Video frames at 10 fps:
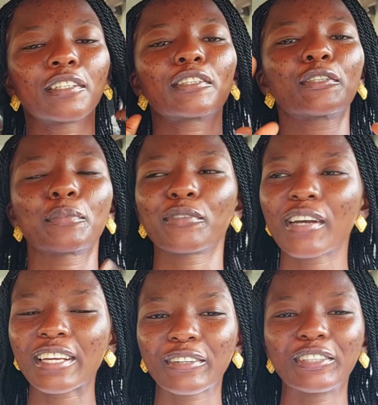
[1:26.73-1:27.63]
So
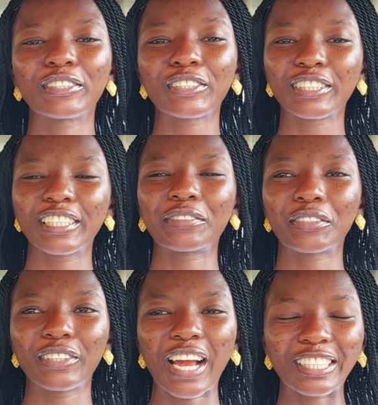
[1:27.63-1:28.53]
before I go into today's
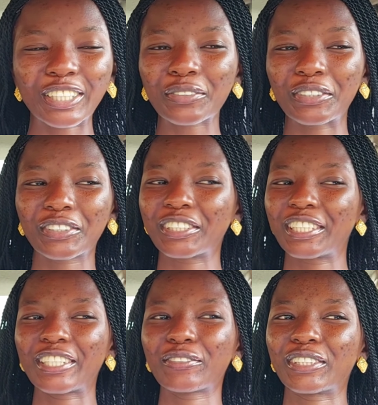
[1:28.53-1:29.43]
video, I just want to
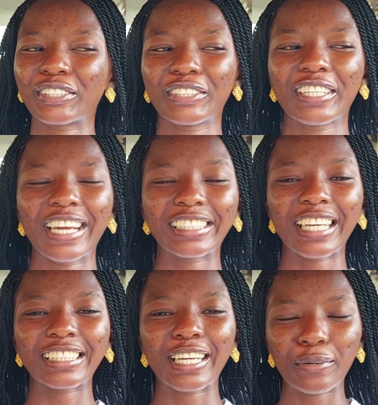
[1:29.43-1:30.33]
share with you guys
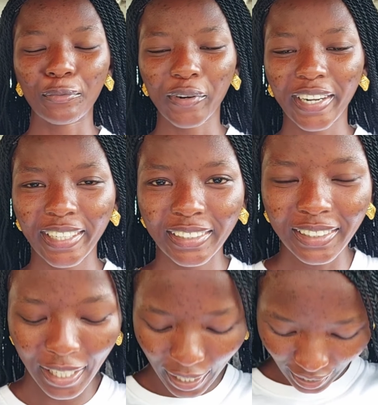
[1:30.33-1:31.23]
that I am wearing
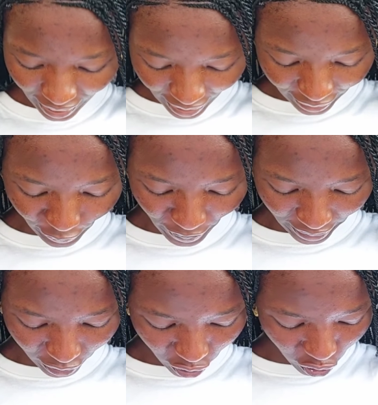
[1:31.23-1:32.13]
my
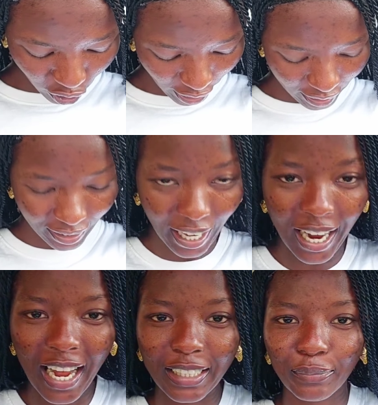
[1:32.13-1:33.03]
t-shirt that
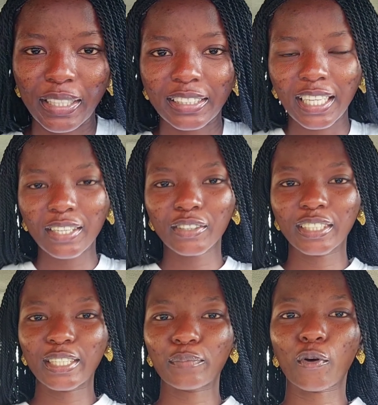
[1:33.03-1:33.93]
has my channel
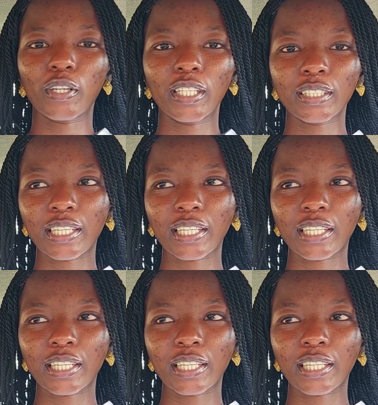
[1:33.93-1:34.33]
name on it.